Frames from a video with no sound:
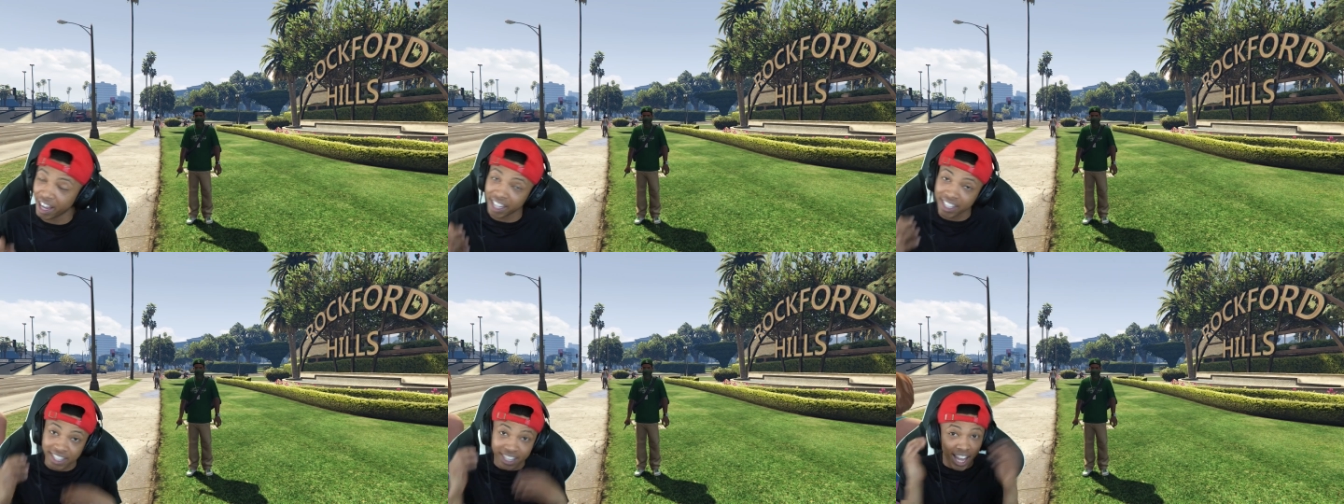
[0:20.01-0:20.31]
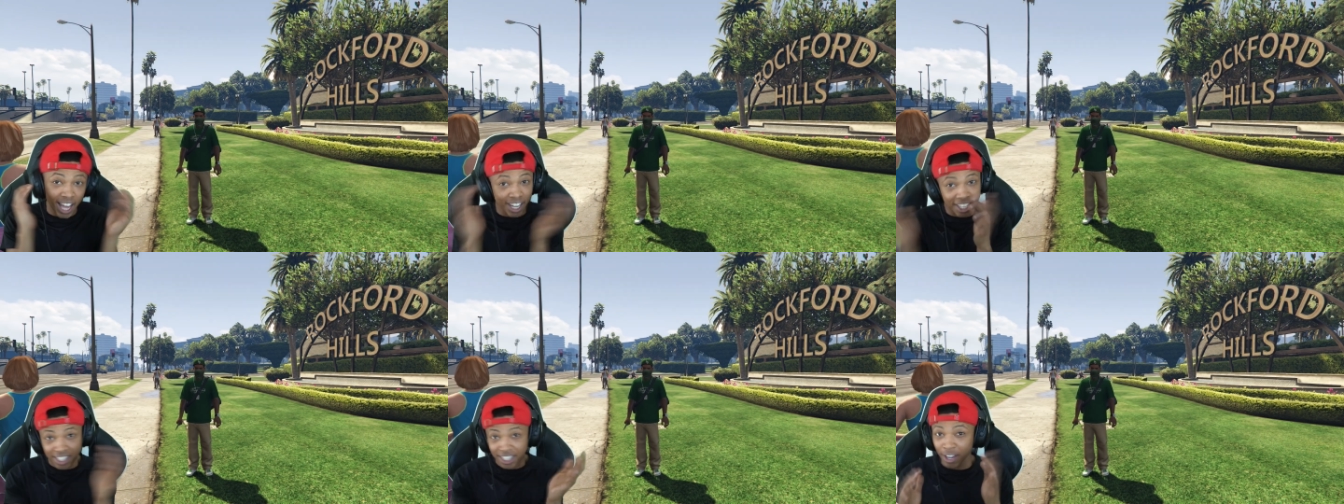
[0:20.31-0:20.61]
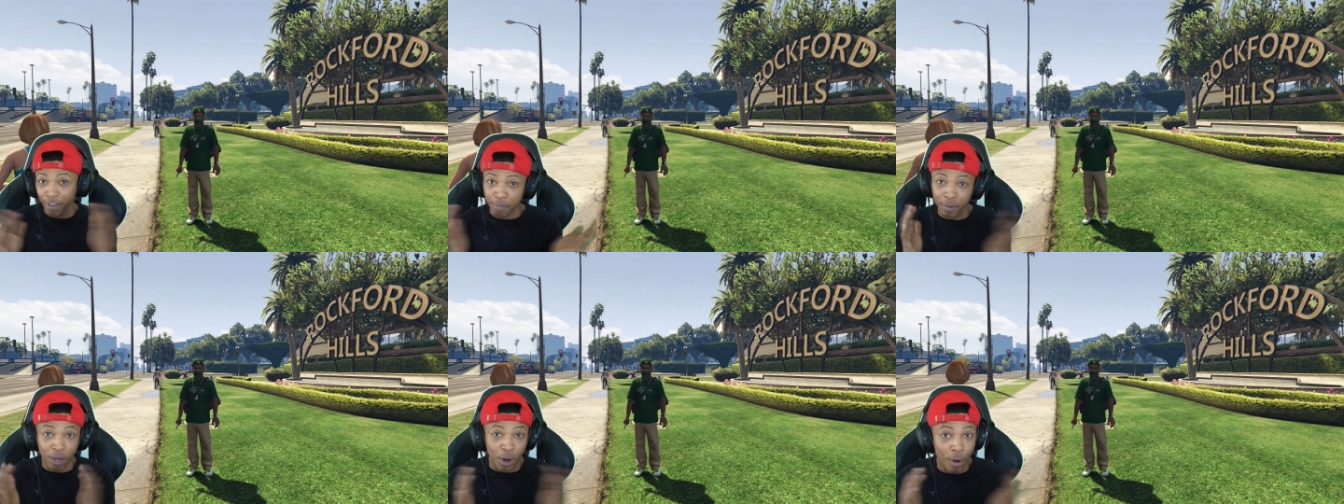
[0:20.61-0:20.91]
A lot of
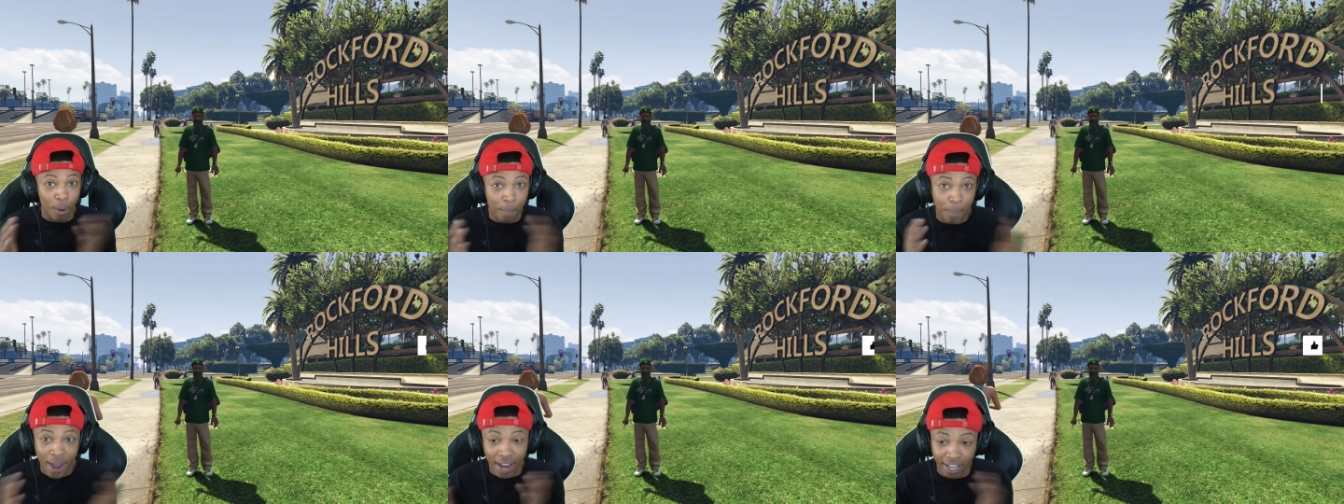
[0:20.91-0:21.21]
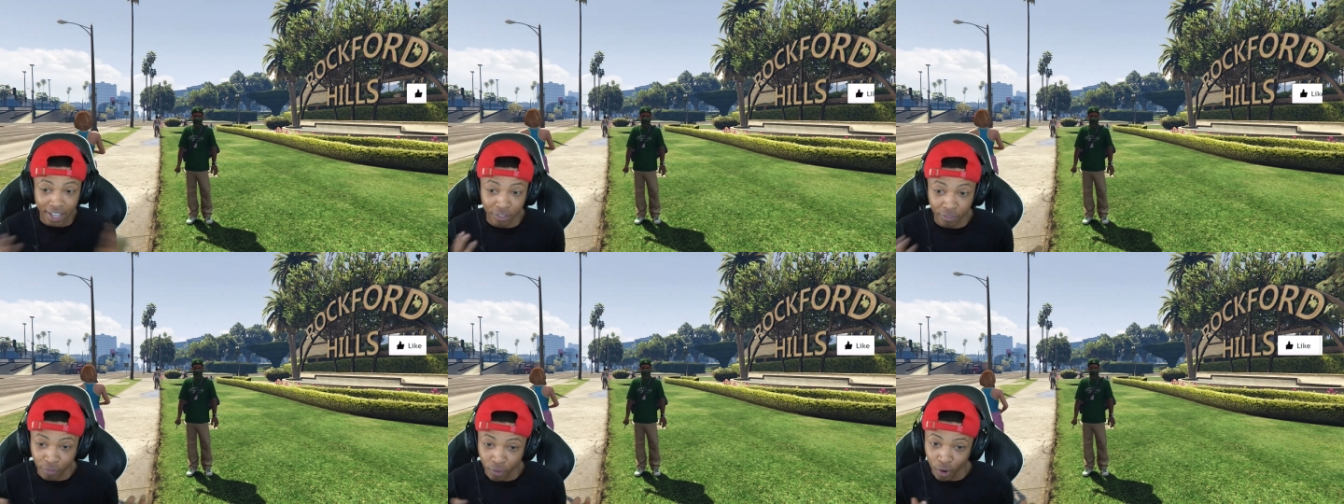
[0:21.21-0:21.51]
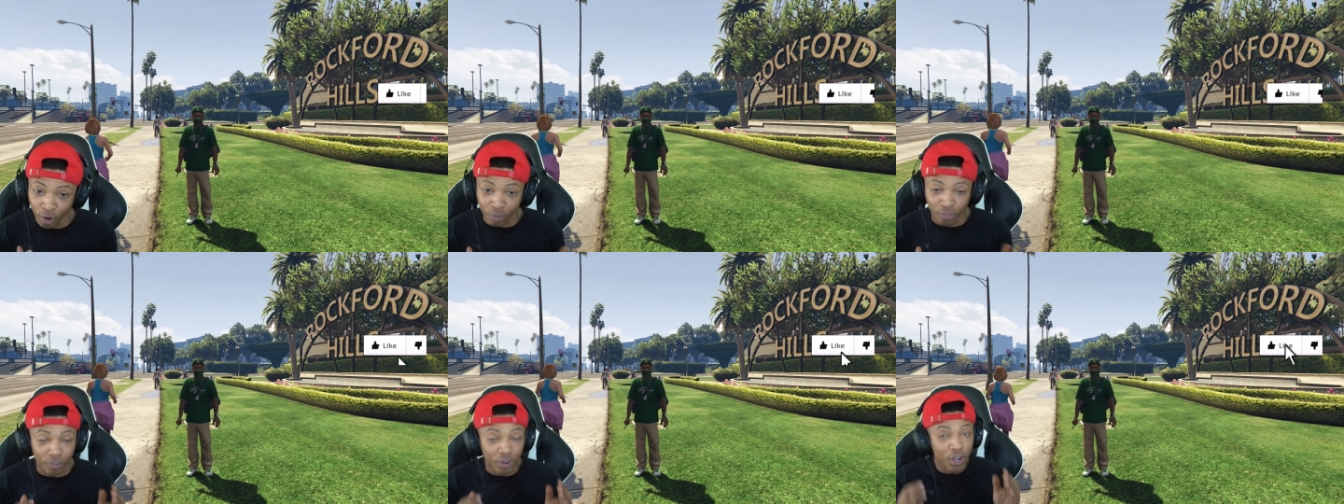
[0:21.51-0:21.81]
stuff been going back and
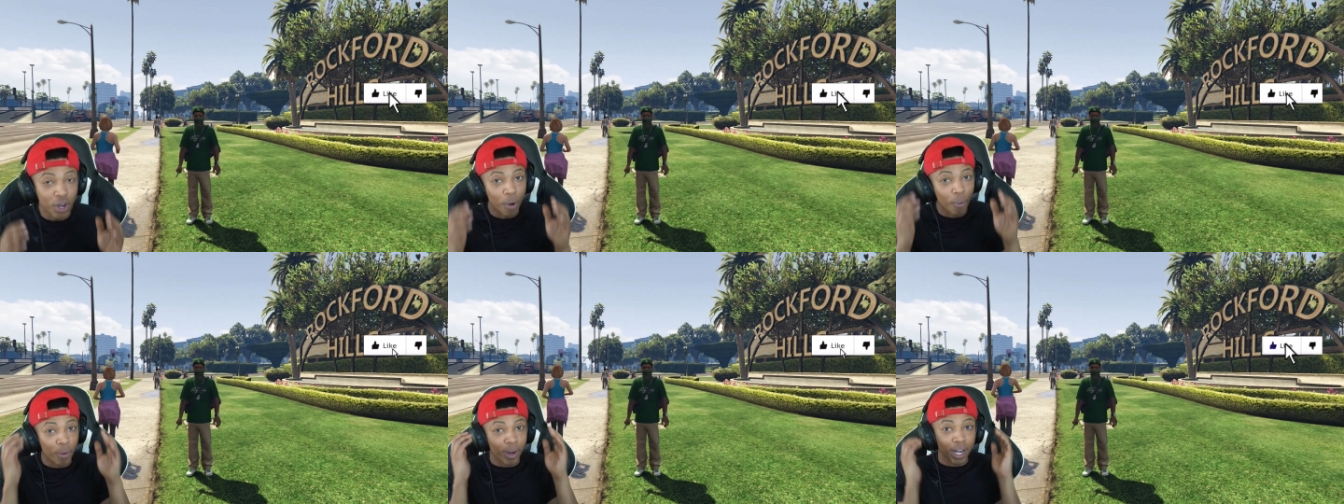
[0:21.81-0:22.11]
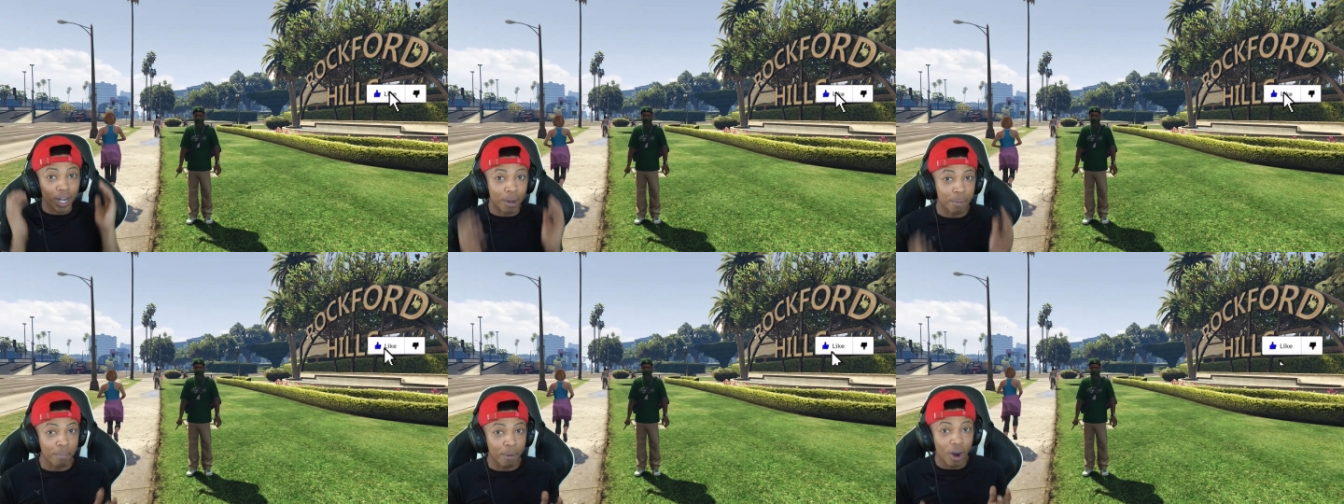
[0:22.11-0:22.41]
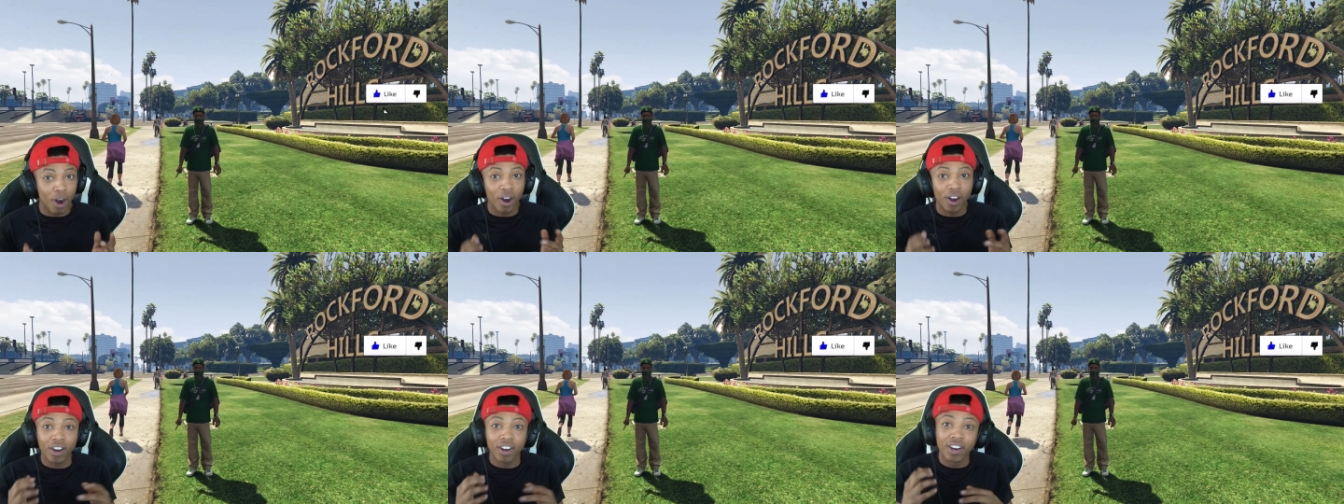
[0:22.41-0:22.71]
forth with
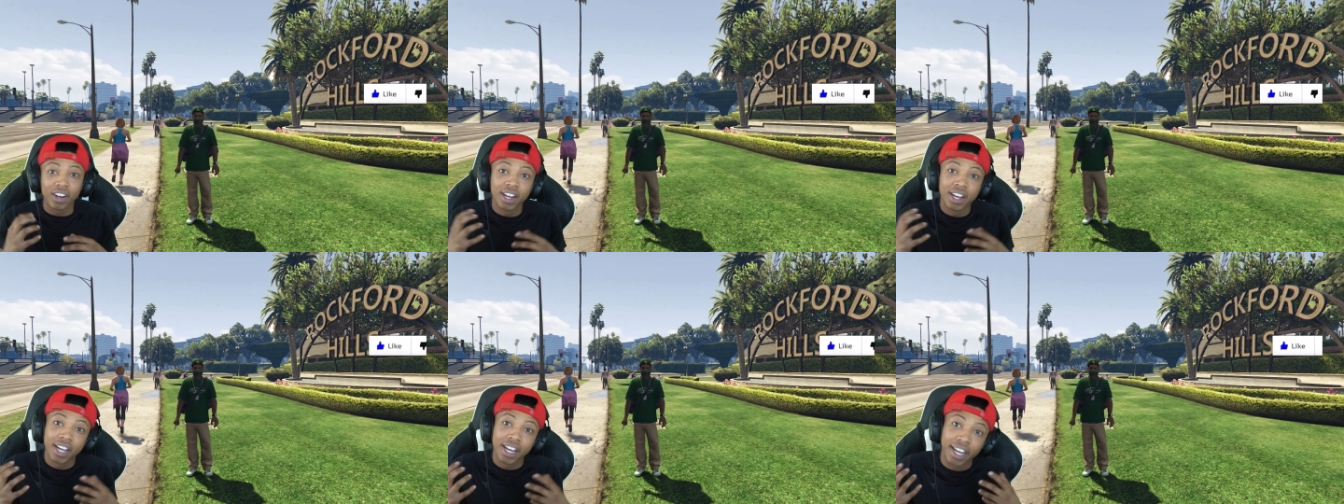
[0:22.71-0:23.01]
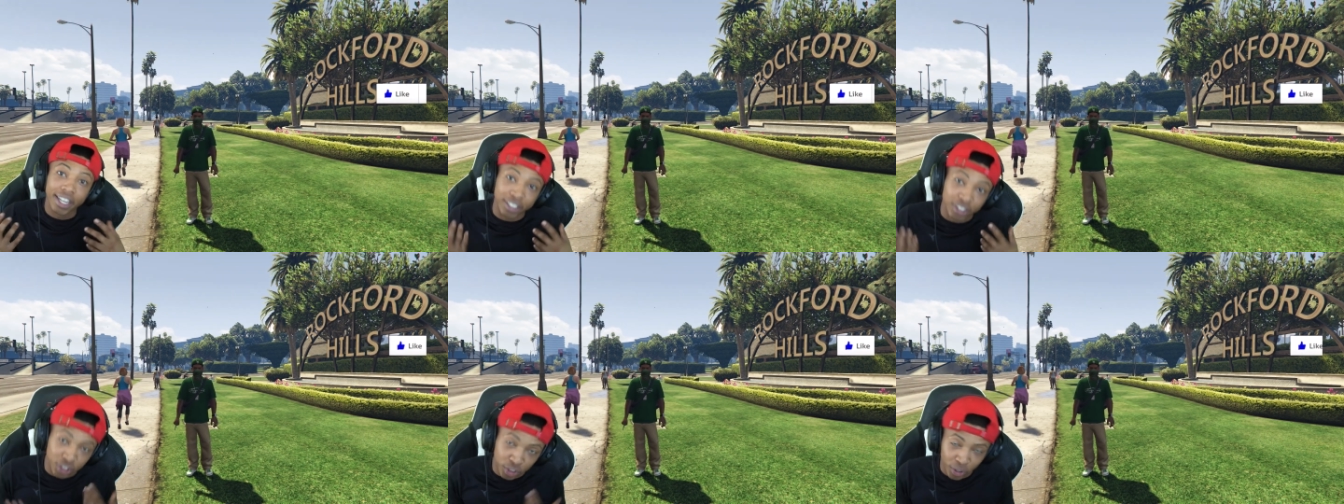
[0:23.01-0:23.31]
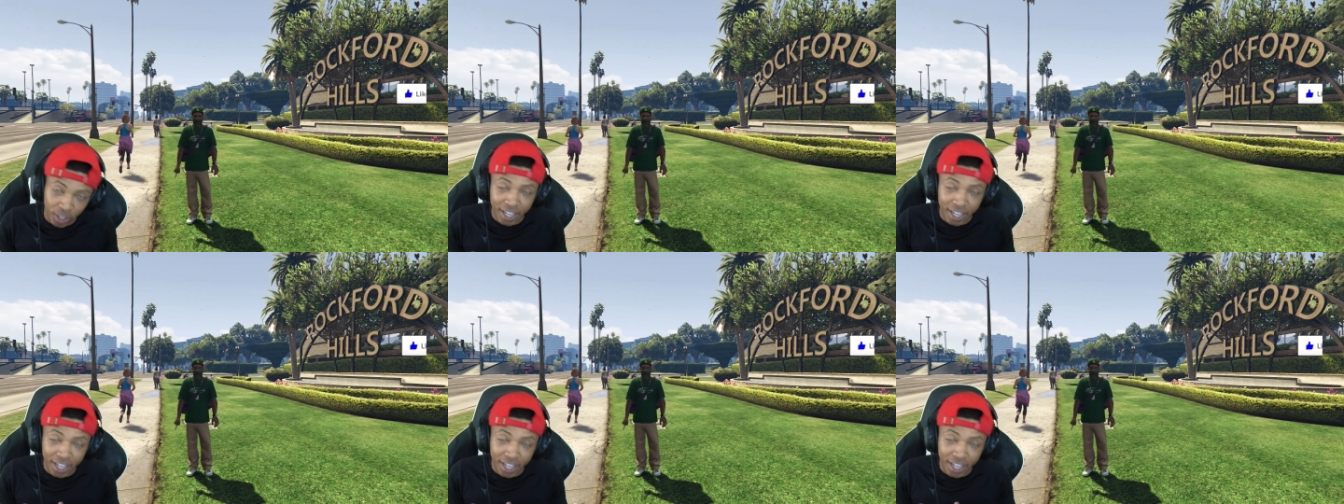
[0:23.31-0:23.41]
Lamar and,